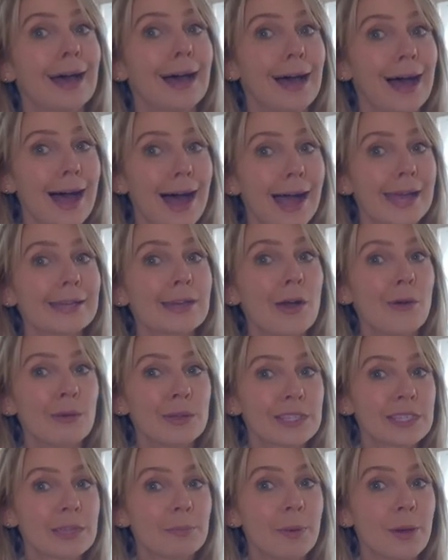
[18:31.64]
I know
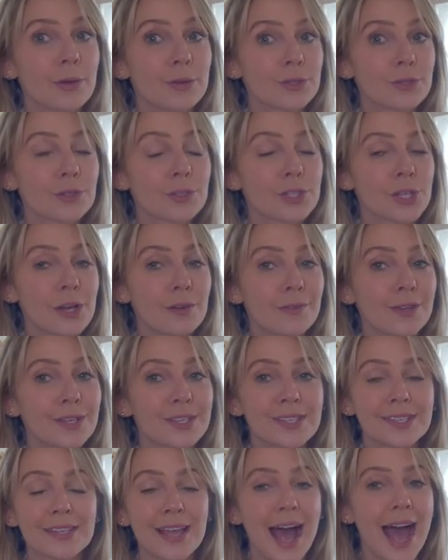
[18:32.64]
it's the postal
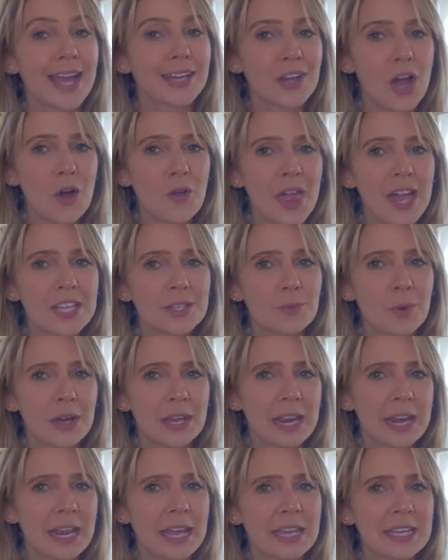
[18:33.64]
service. I know that's what
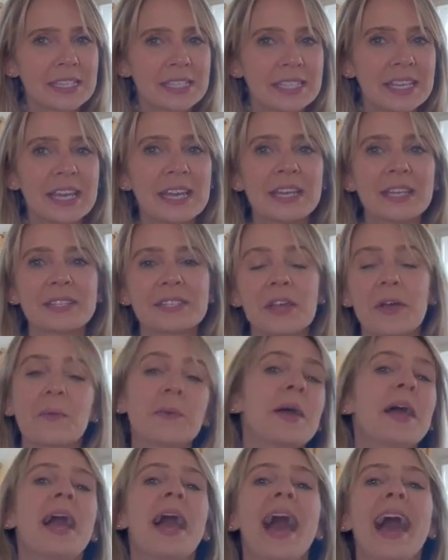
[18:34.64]
it is. So
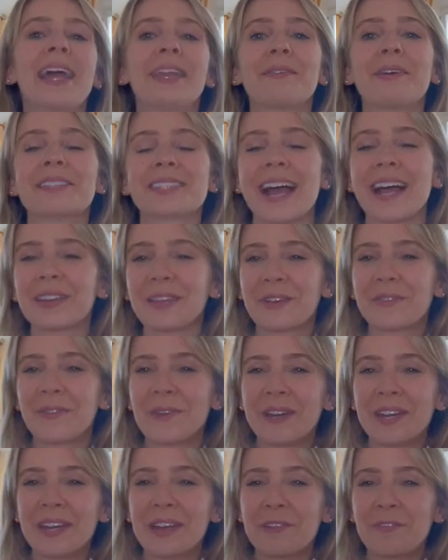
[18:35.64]
anyways, I look
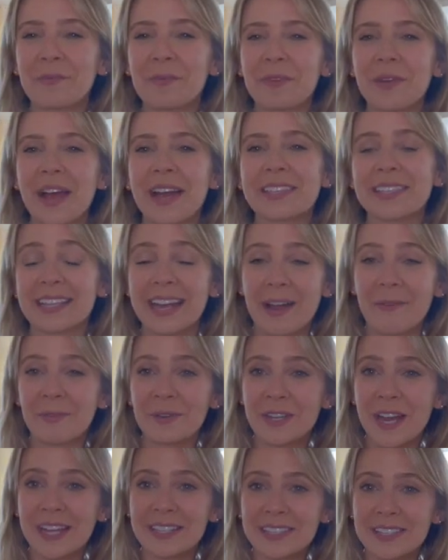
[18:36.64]
forward to hearing from you guys, and I will
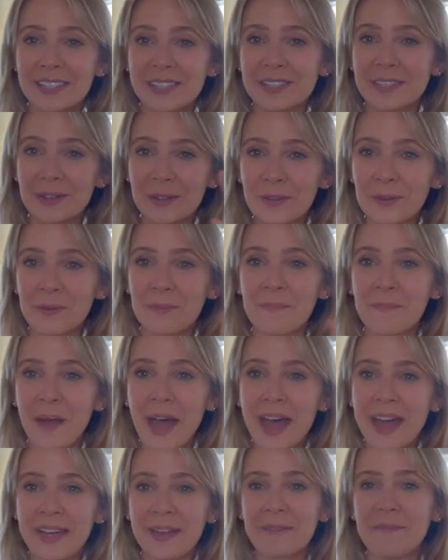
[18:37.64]
chat to you soon.
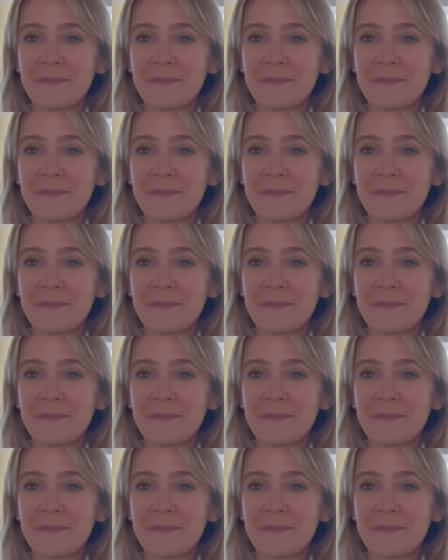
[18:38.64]
Bye.